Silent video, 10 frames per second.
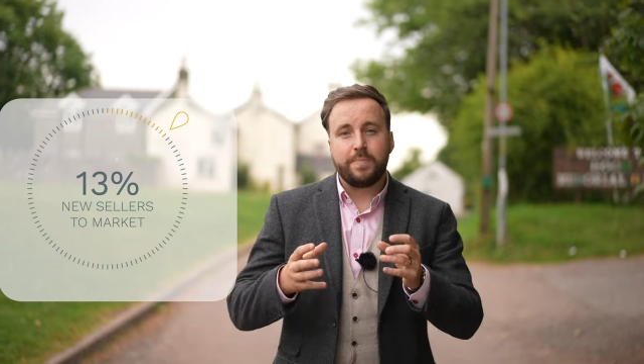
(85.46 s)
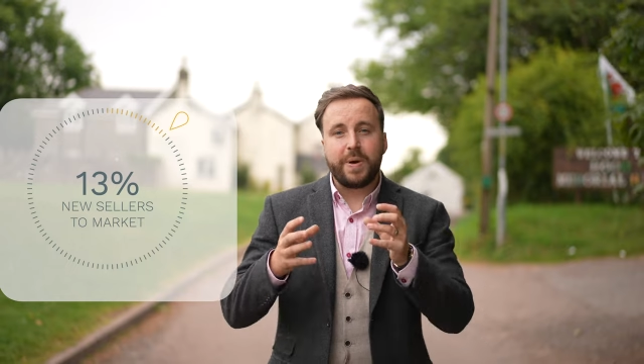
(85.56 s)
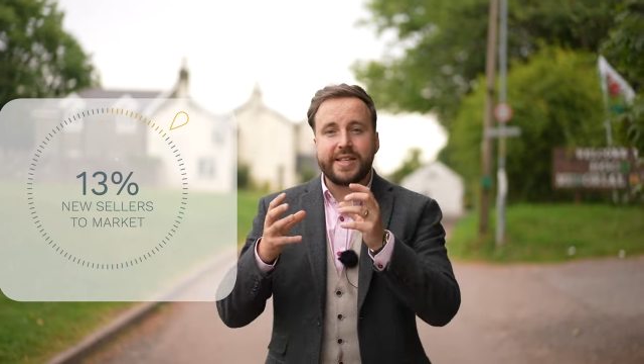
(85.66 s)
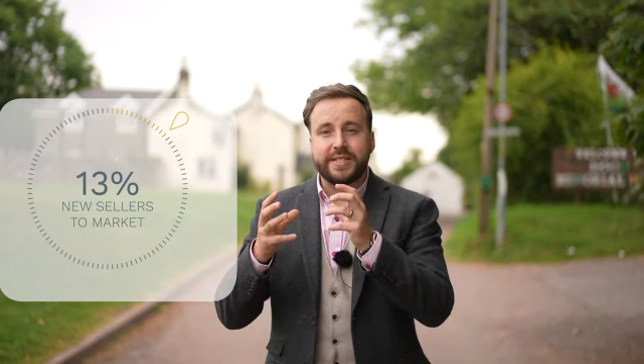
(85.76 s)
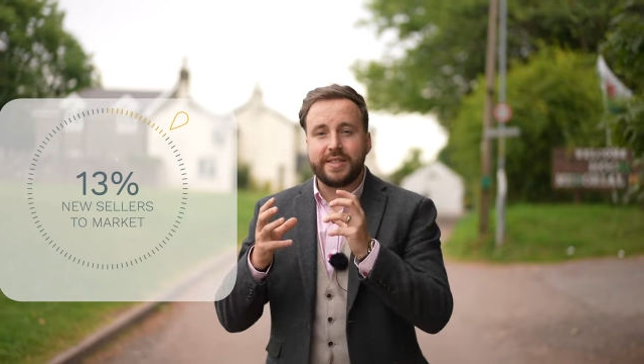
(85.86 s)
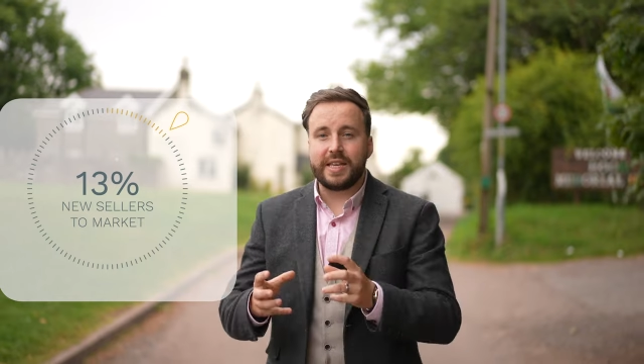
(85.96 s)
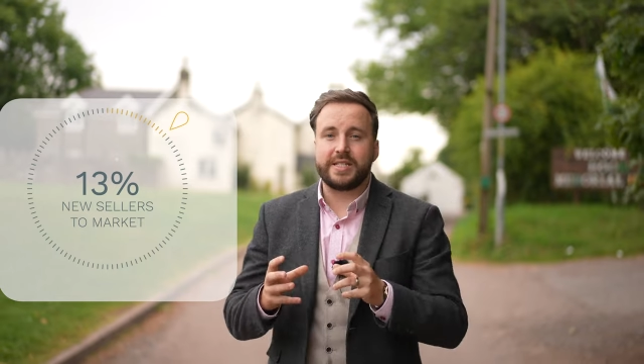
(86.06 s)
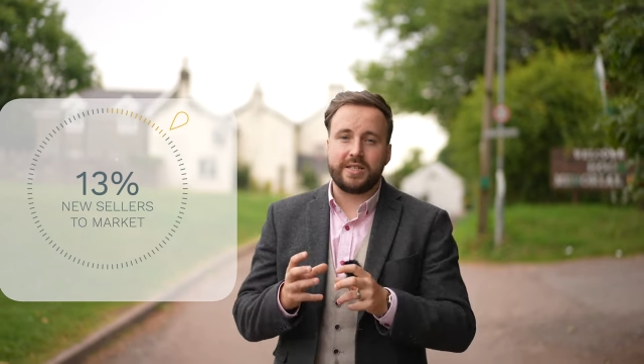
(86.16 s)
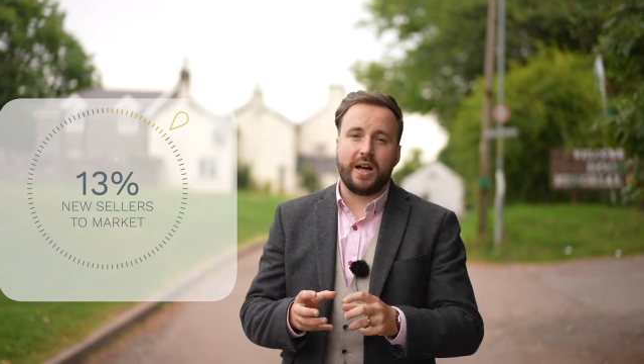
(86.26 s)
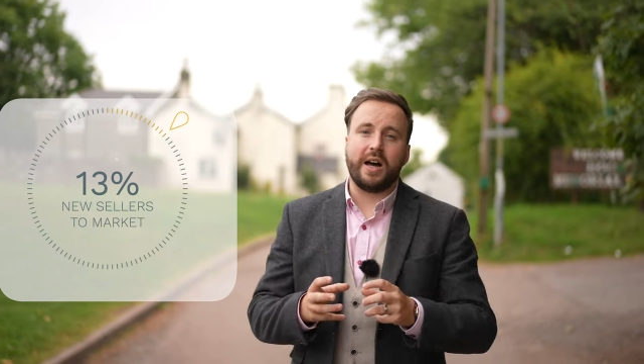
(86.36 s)
compared to
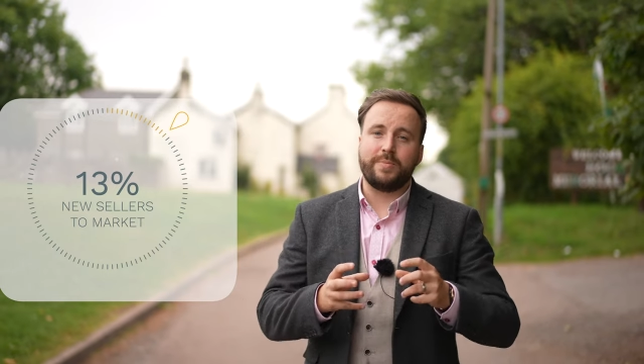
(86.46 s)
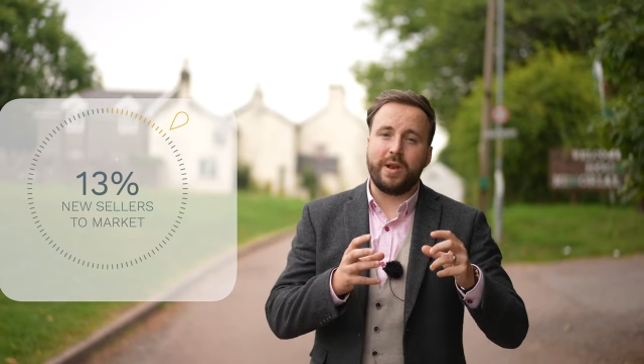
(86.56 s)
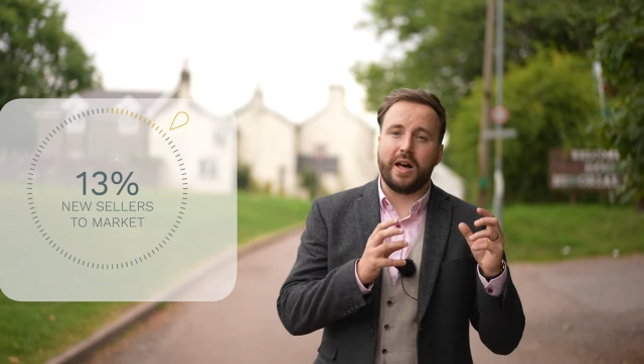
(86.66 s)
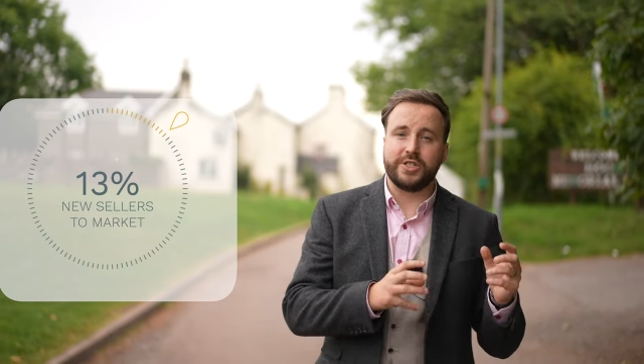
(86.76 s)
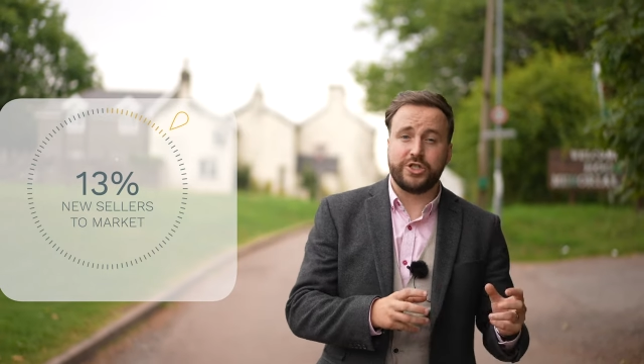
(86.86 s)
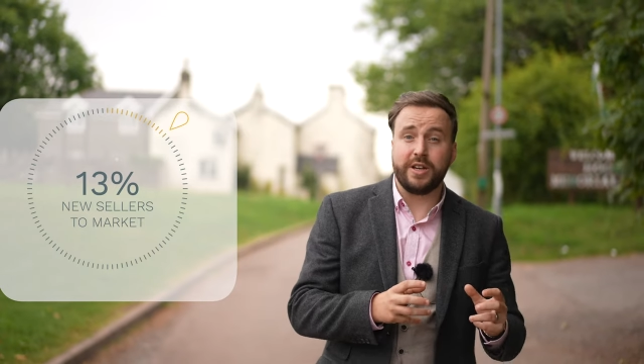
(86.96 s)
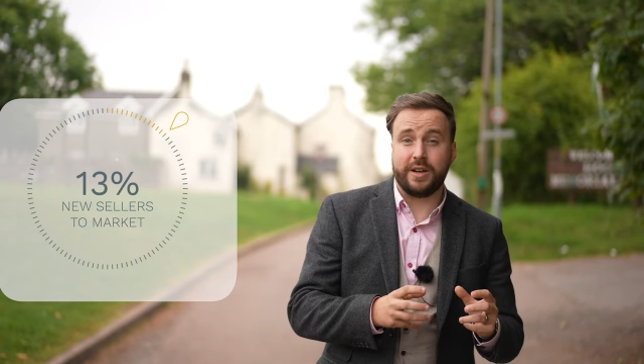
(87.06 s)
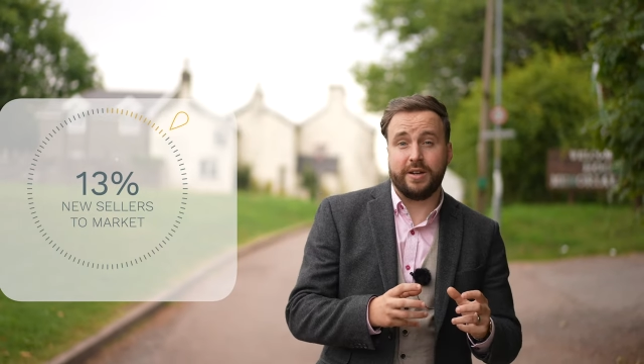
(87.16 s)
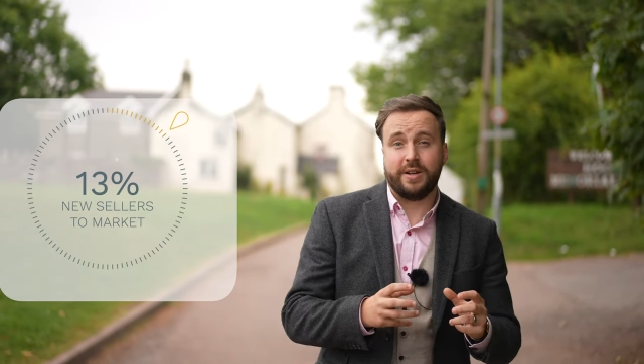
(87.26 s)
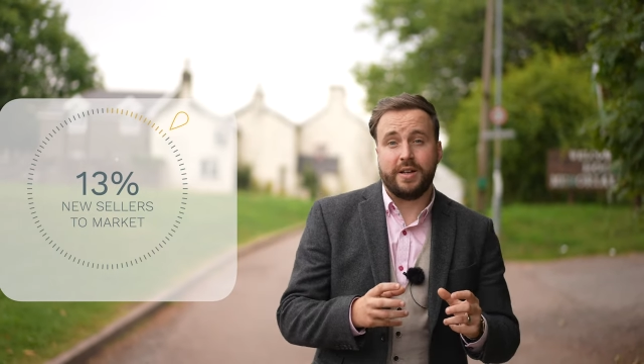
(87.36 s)
this time last year,